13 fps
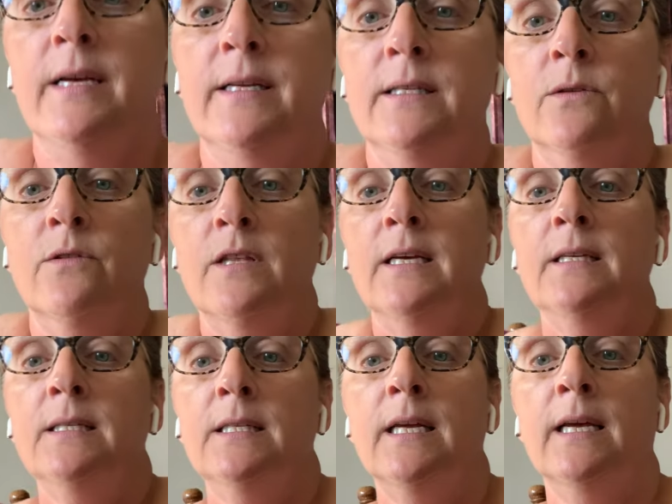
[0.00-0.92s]
So
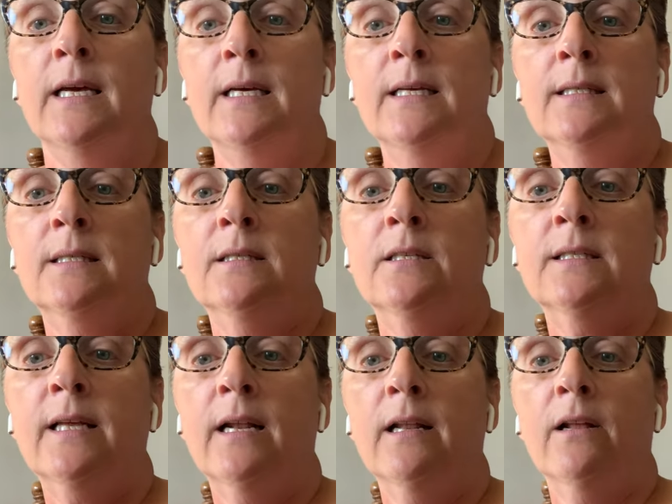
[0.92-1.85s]
this is,
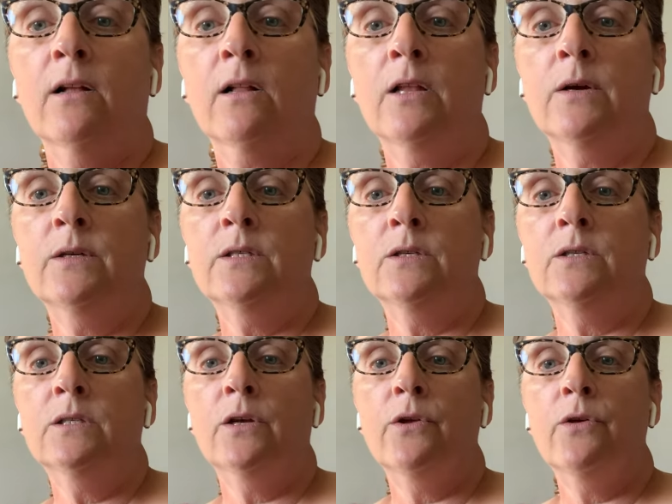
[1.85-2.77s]
just get a little closer
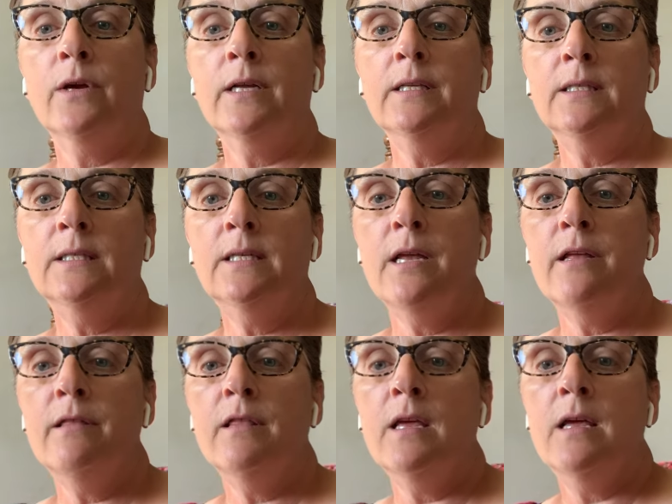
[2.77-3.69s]
so you can see
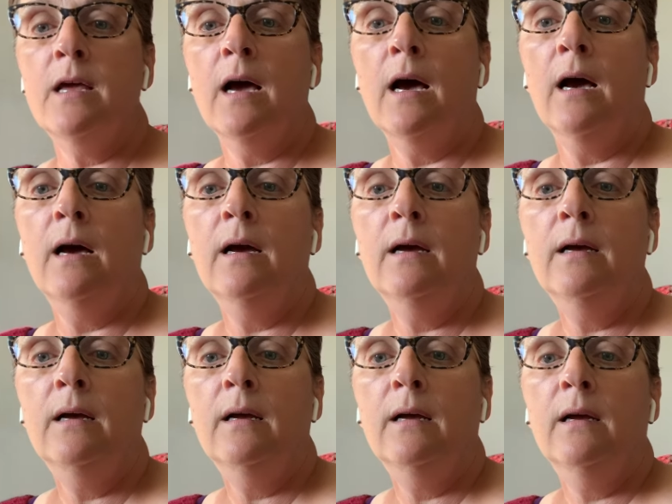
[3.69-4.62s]
the, uh,
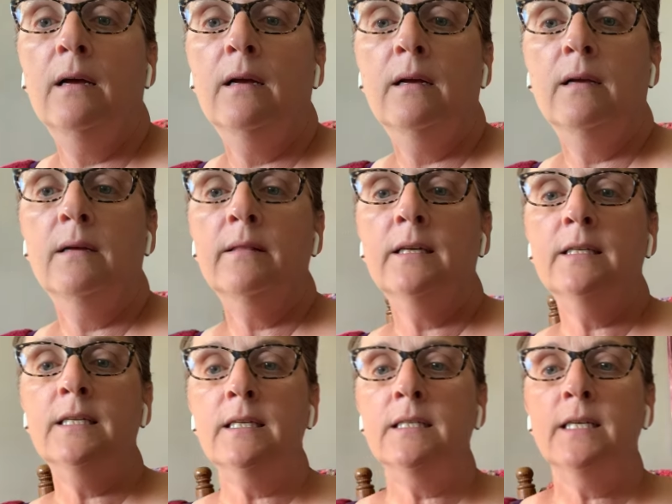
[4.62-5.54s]
the
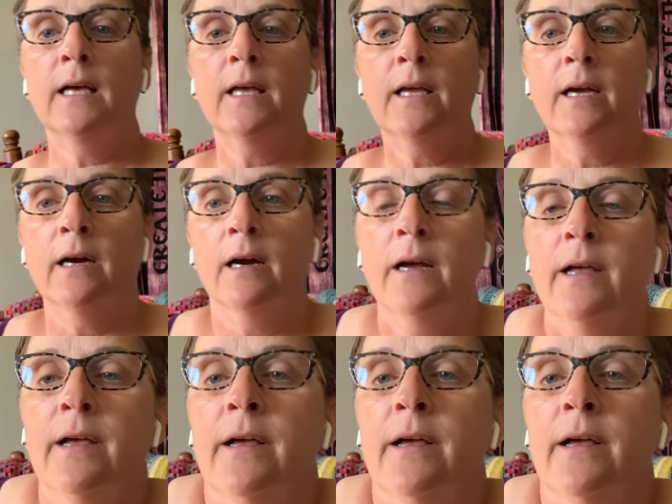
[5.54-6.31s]
detail here.